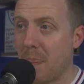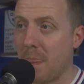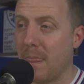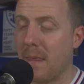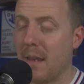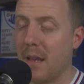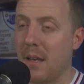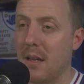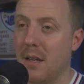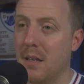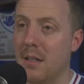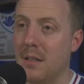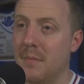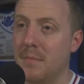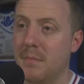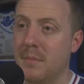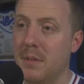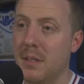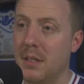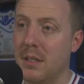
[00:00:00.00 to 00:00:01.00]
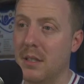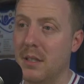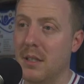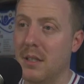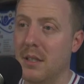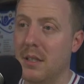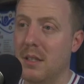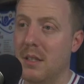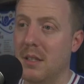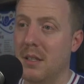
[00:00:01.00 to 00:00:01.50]
I
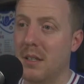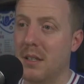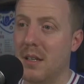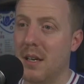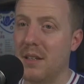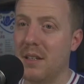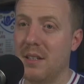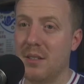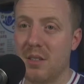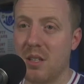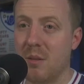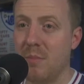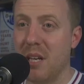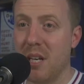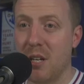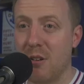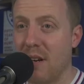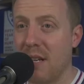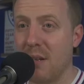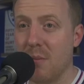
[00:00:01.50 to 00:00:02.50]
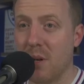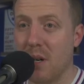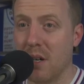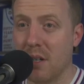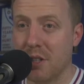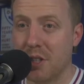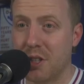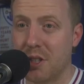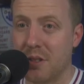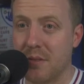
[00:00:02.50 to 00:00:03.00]
think it's going to be a great
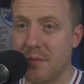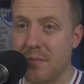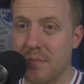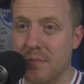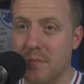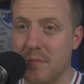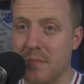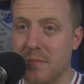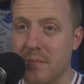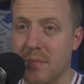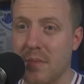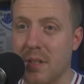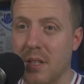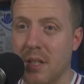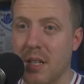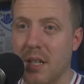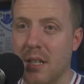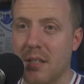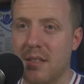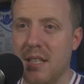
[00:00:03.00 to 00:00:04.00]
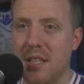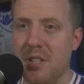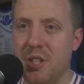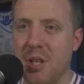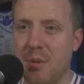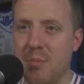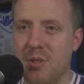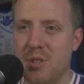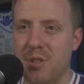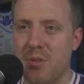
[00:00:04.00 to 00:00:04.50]
watch.
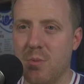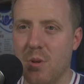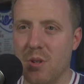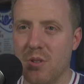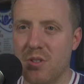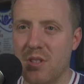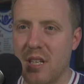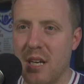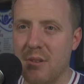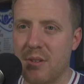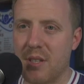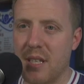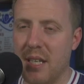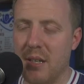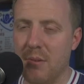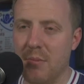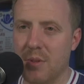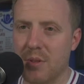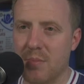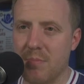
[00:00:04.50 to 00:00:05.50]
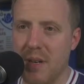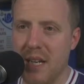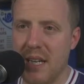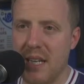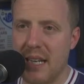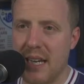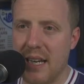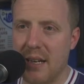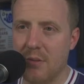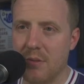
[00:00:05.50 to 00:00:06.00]
Deschamps is what Southgate was
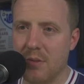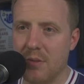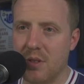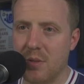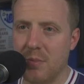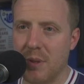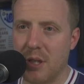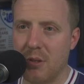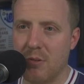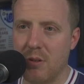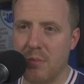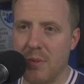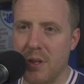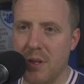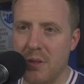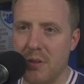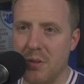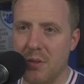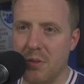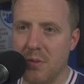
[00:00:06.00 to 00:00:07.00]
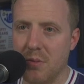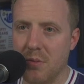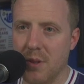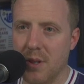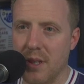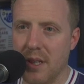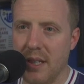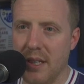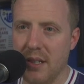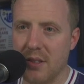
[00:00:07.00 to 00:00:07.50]
made out to be criminal.
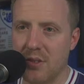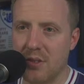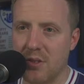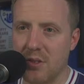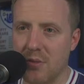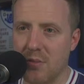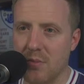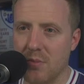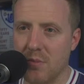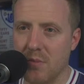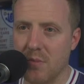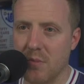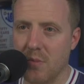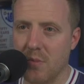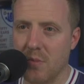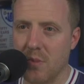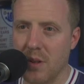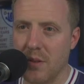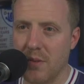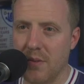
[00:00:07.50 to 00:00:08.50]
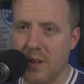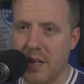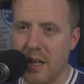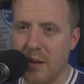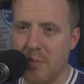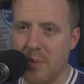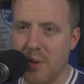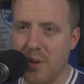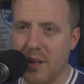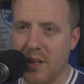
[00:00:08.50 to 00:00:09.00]
What he has done with
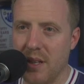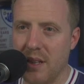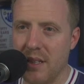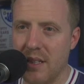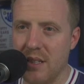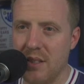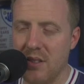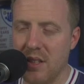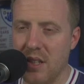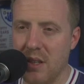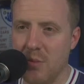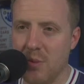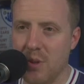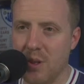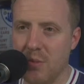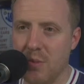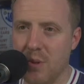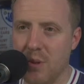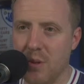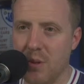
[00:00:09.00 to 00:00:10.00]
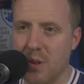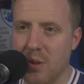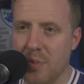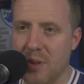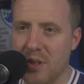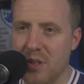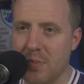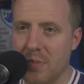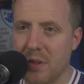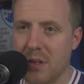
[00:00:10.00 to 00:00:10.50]
that, but at least he won a World Cup, I
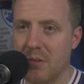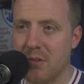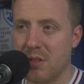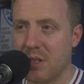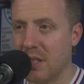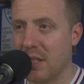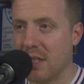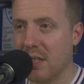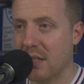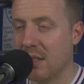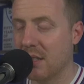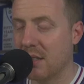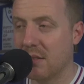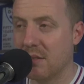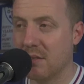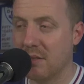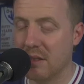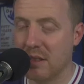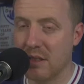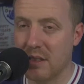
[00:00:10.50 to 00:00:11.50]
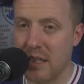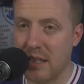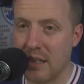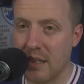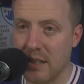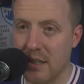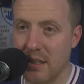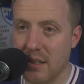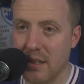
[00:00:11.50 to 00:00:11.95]
suppose. Yeah, not exactly.